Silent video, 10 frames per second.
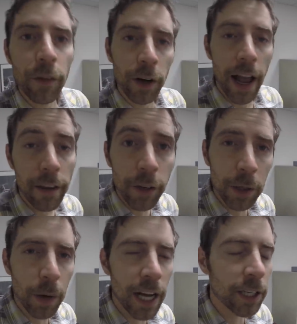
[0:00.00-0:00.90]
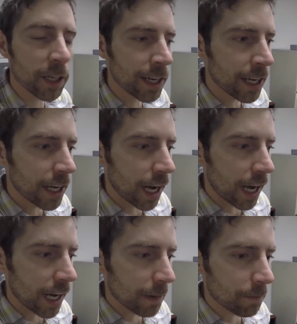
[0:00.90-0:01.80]
you're a heavier rider,
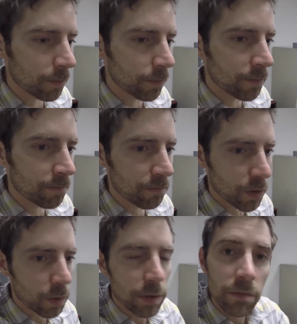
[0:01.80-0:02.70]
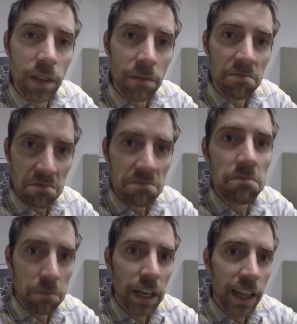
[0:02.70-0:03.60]
um, you'd, you'd
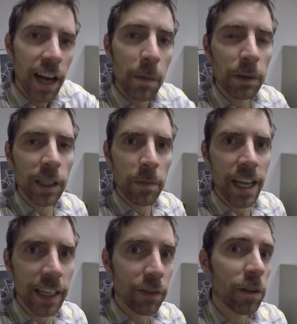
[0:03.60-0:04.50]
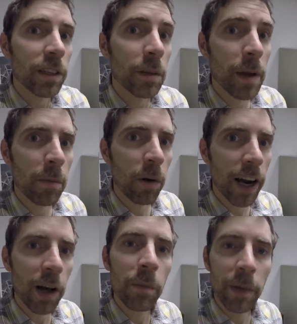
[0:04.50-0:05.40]
bring that up a little bit and give you a little bit more
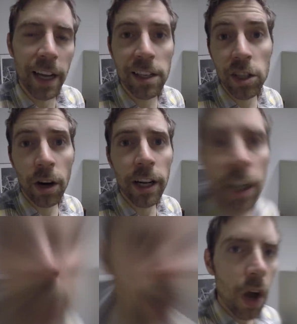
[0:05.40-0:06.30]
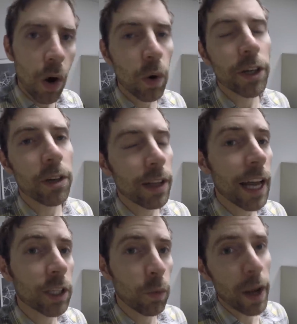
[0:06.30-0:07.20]
help getting started, or you're a
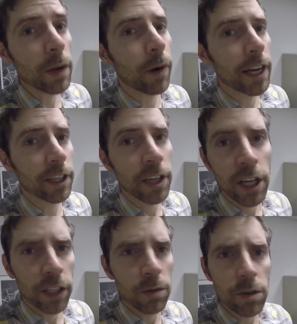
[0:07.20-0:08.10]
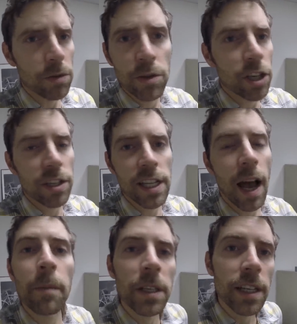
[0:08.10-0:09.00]
lighter weight rider, you do just the
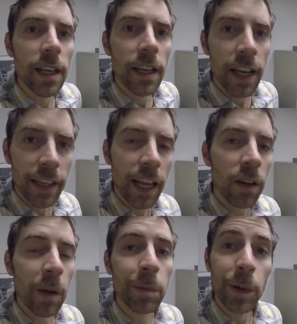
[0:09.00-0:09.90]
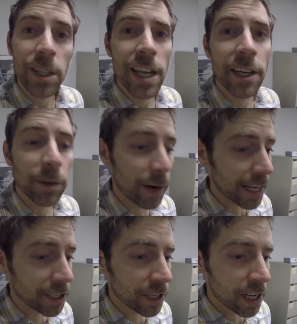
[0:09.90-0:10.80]
opposite, and that'll help you extend your
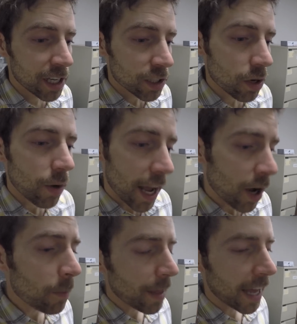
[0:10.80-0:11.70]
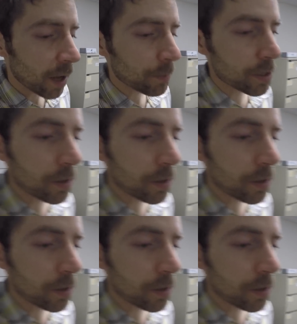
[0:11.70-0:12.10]
range. So I hope that helps